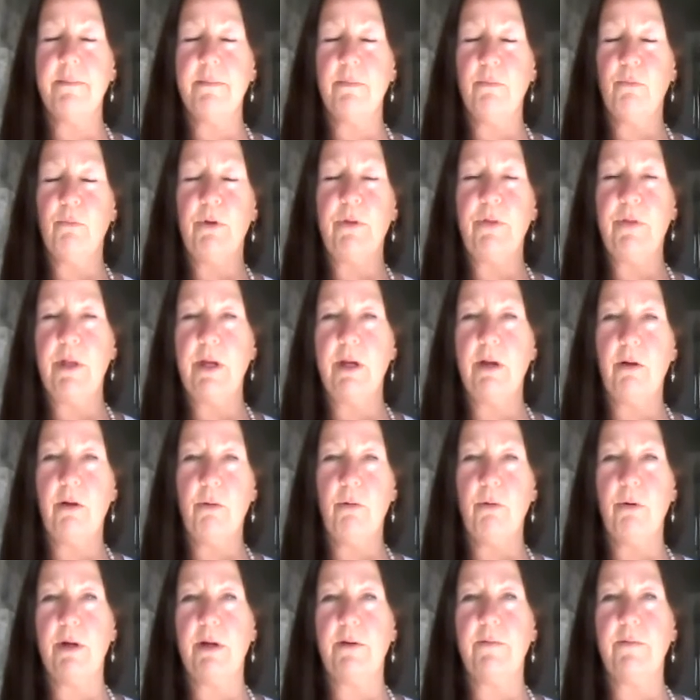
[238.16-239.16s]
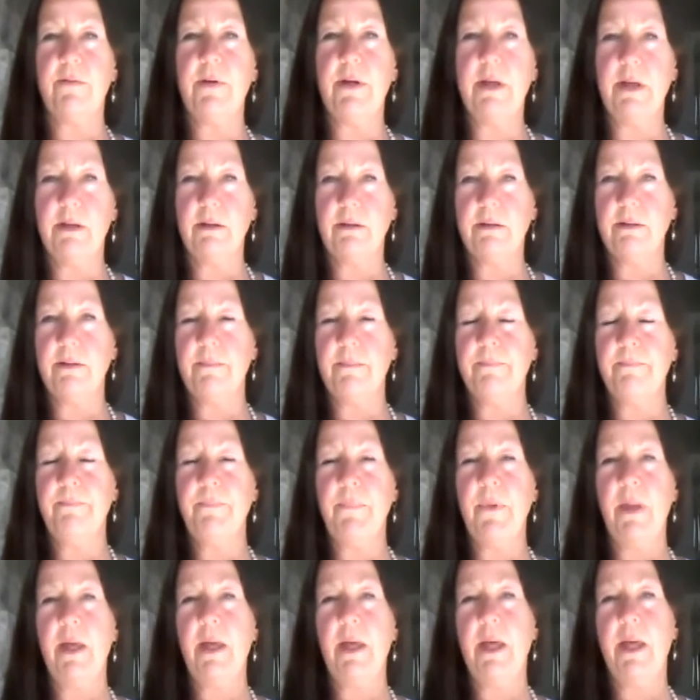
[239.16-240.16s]
within our auric field.
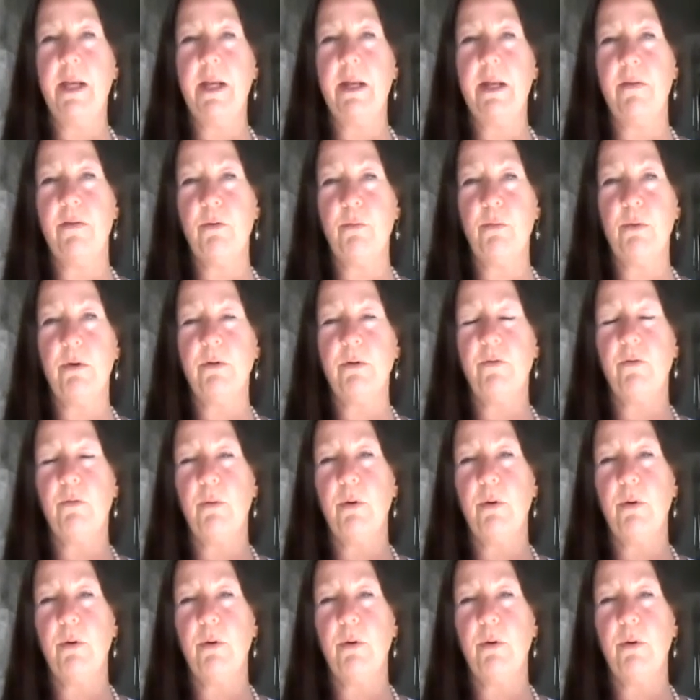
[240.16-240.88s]
In other words,